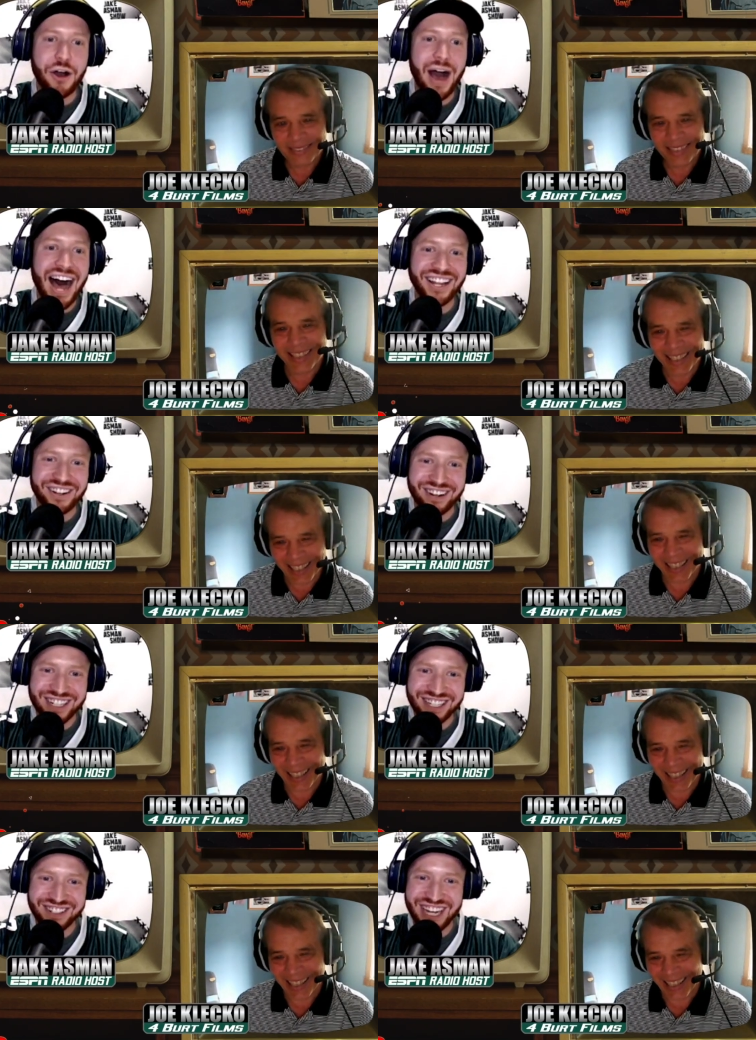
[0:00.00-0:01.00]
Speaker 1: Hollywood.
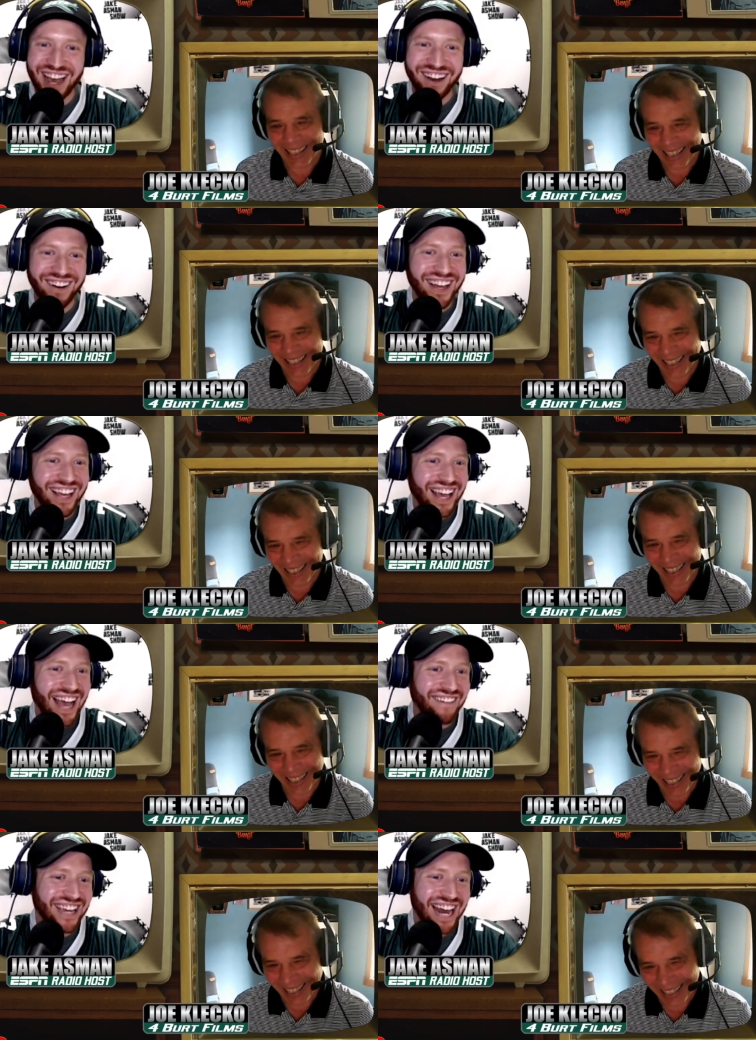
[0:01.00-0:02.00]
So, Joe, I
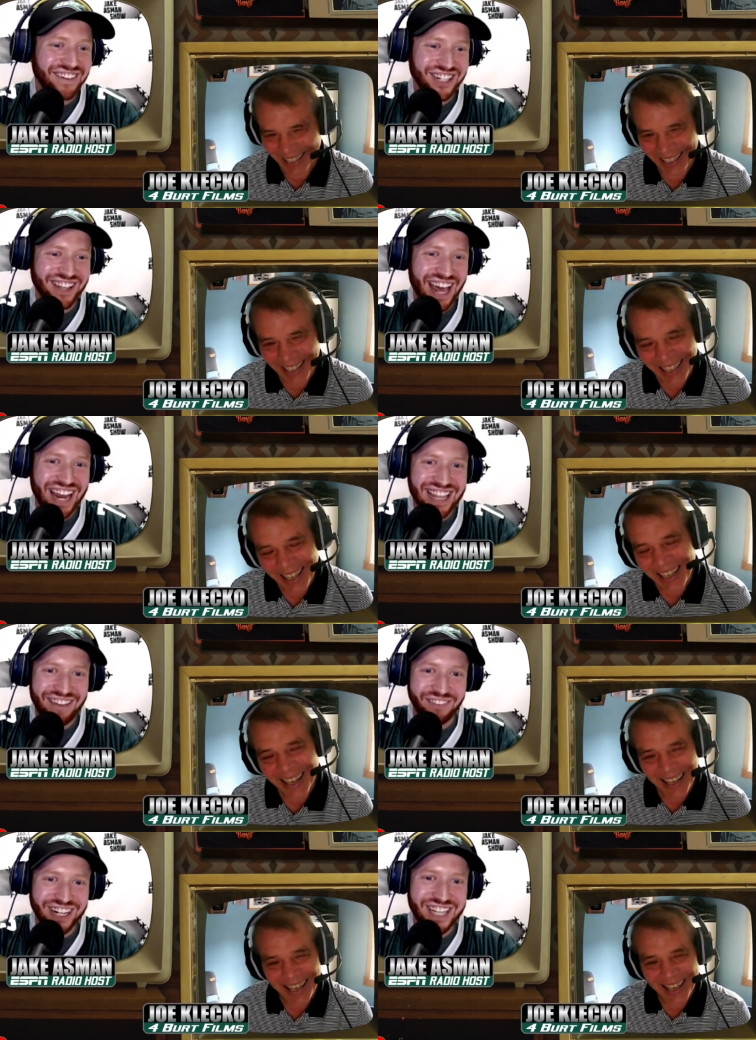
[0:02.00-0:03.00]
mean, I'm sure that, that
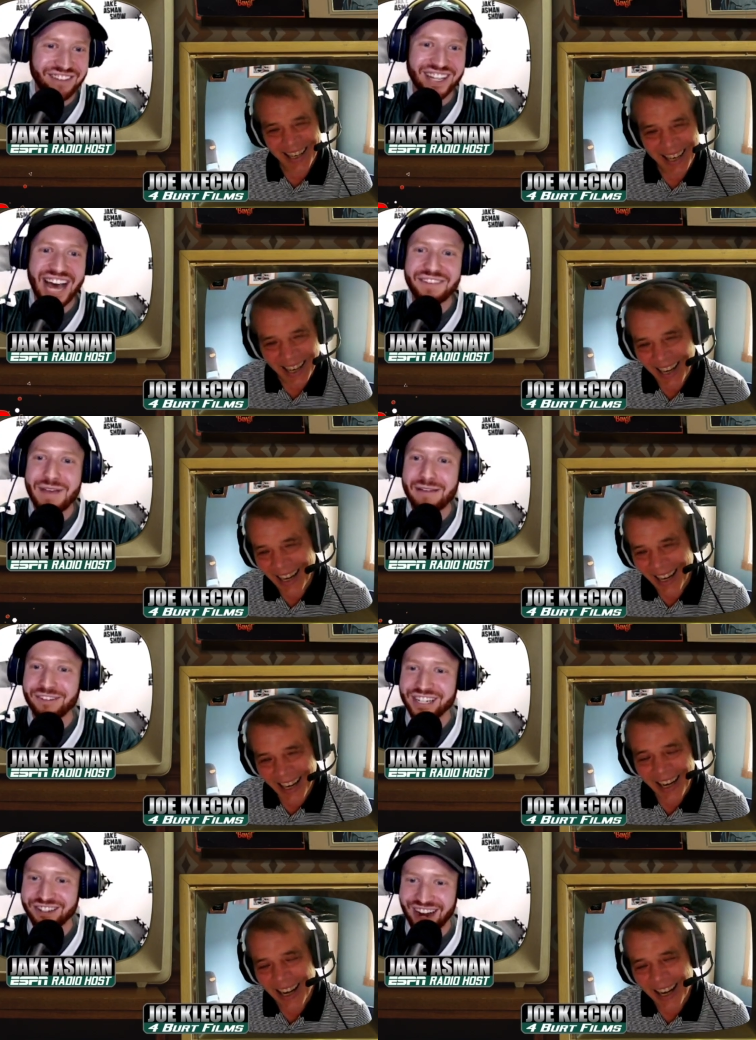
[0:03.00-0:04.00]
brings up a lot of
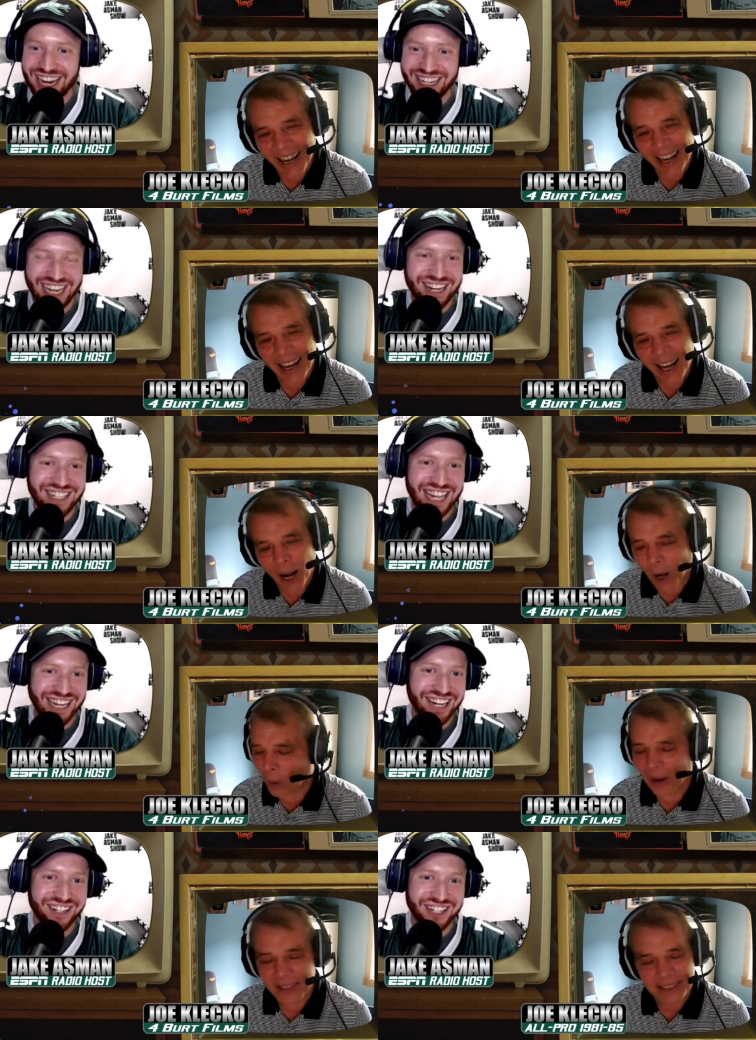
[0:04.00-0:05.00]
memories, right? Can you, can
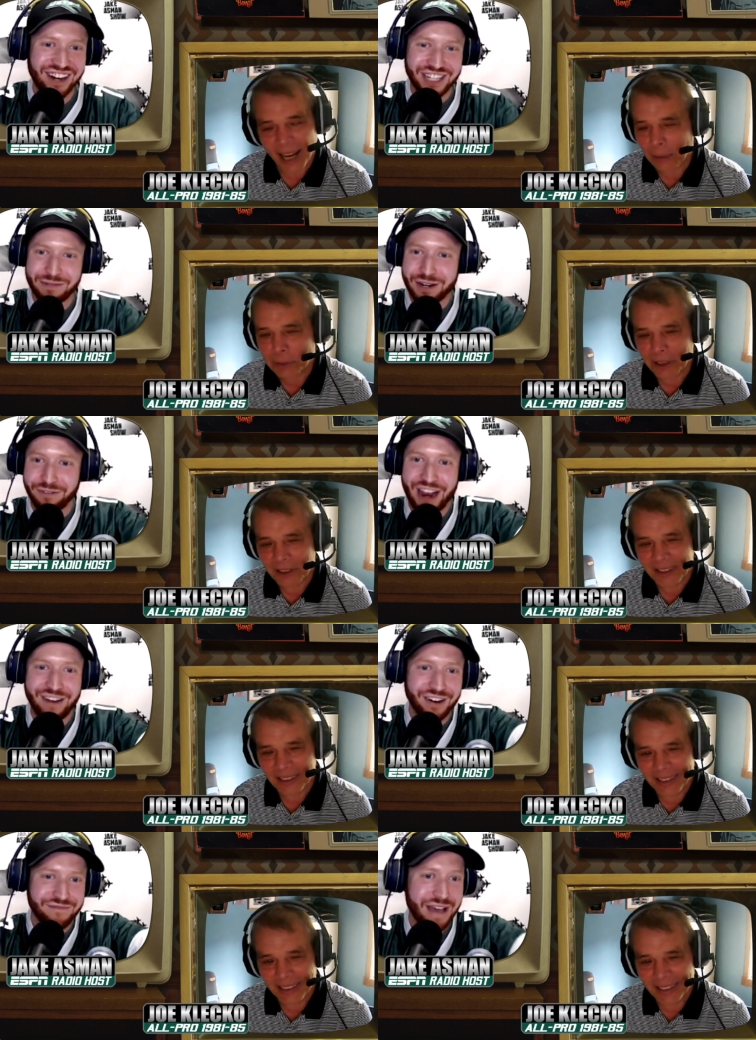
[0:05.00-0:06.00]
you share some of your
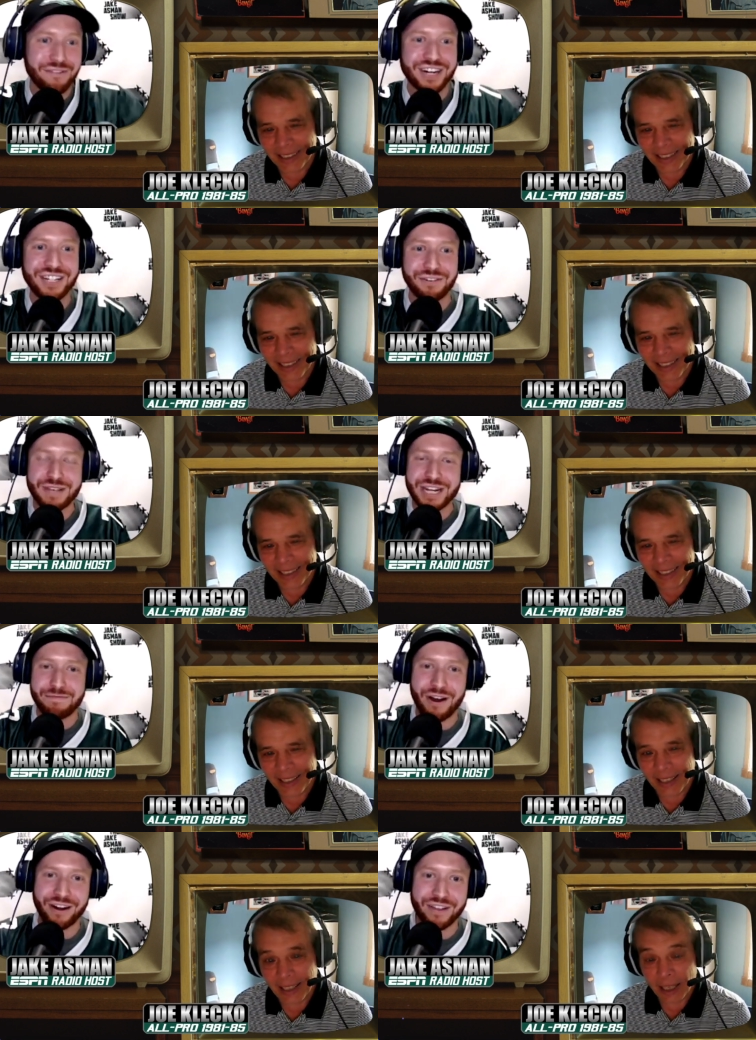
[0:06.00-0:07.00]
favorite memories from being a
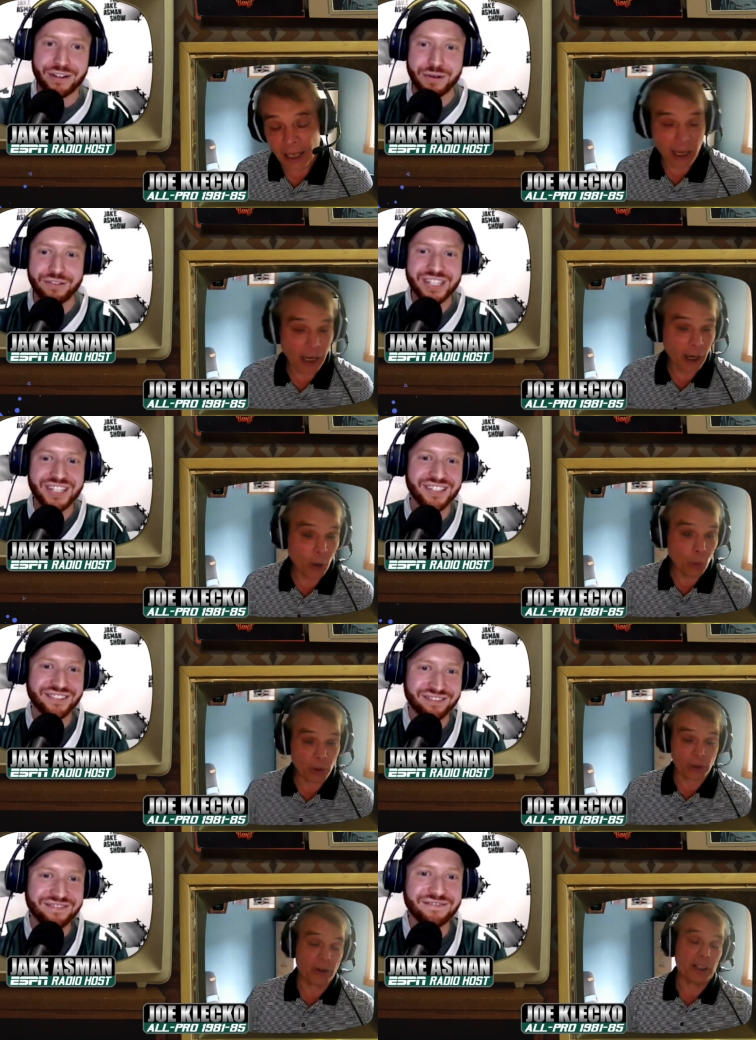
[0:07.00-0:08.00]
part of those movies?
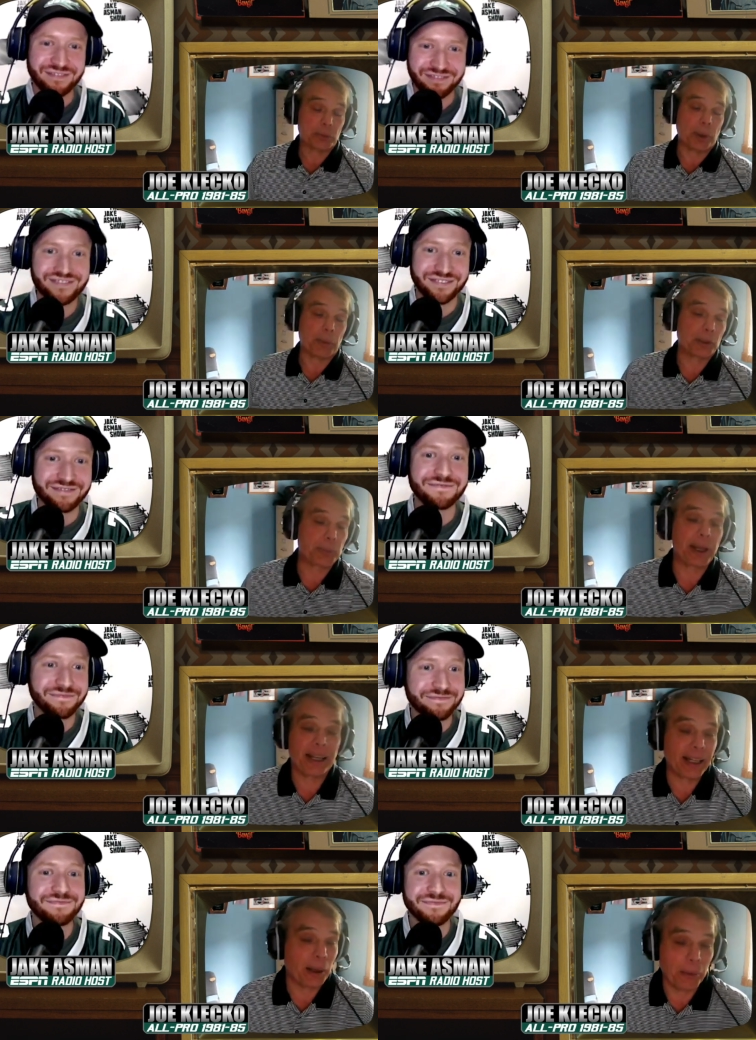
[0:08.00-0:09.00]
Well, the greatest memories
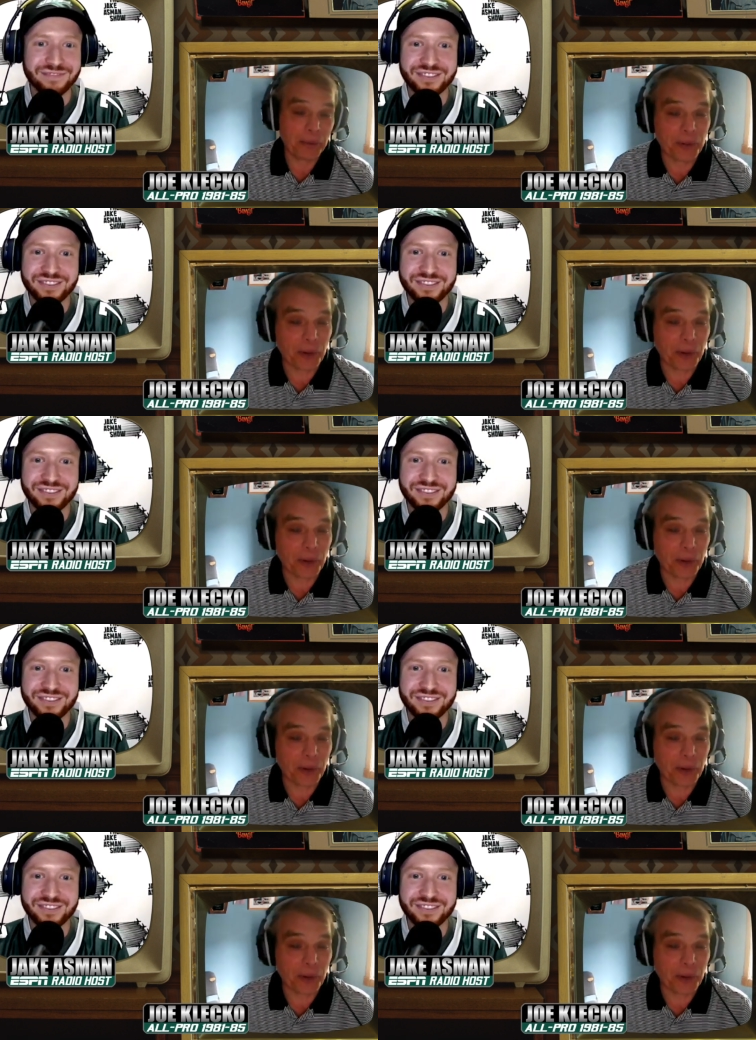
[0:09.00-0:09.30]
being in them, of